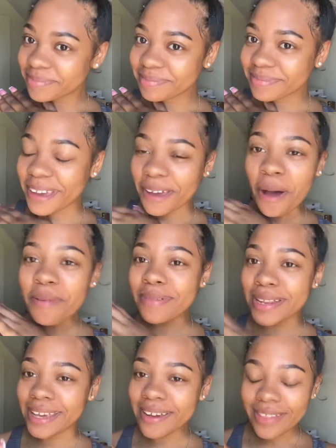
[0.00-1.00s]
can y'all
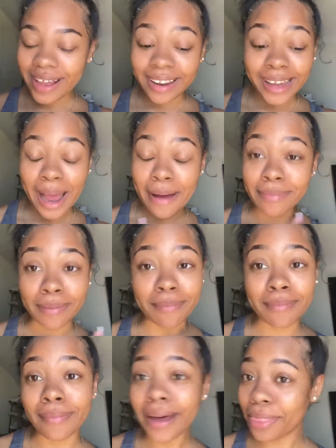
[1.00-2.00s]
believe that like i'm a
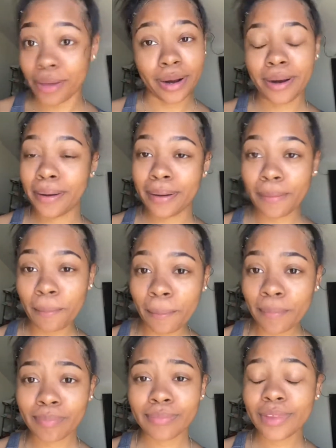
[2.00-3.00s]
mother
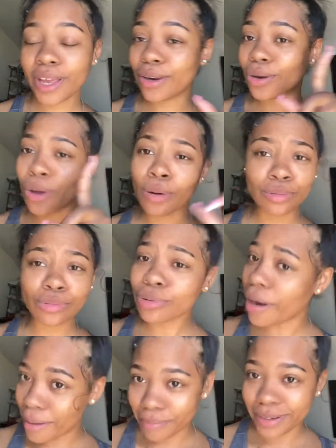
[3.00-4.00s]
no
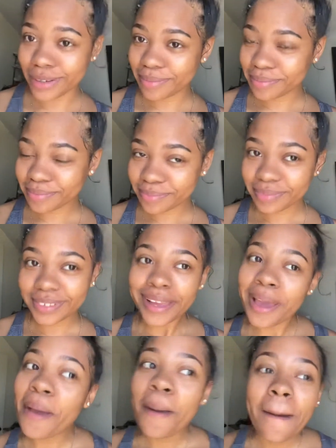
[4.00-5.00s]
drama
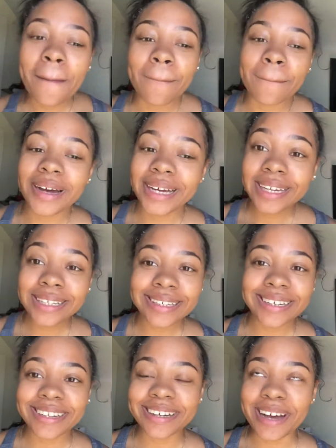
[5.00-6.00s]
but
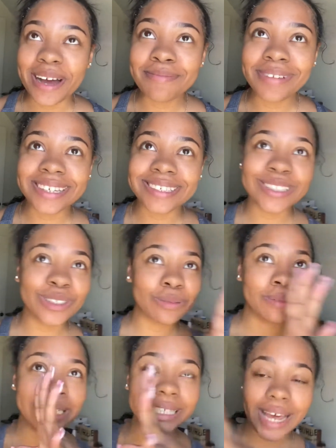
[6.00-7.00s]
i'm like
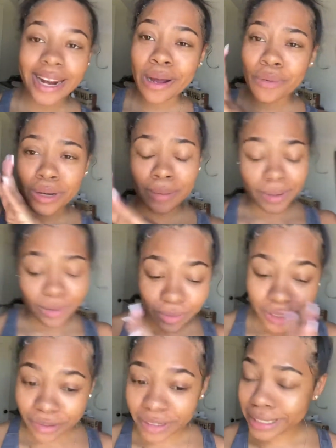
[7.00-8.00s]
super excited i woke up in a
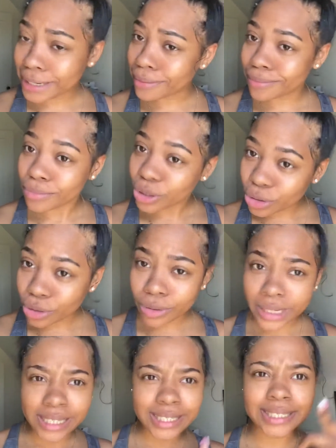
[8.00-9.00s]
really really good mood
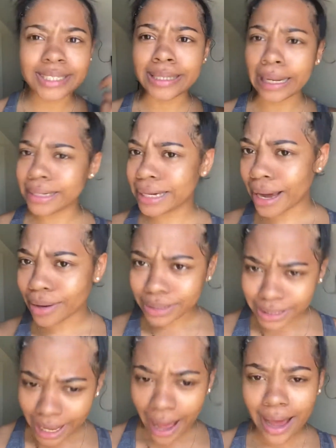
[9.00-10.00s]
it's sunny
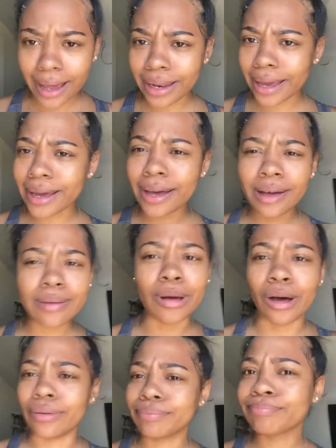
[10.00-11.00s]
outside like come
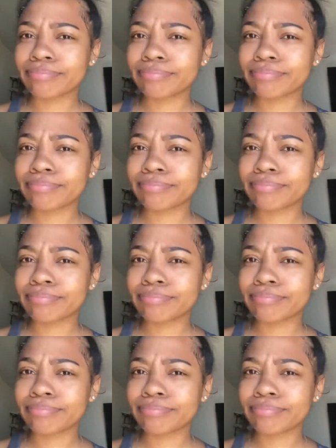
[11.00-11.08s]
on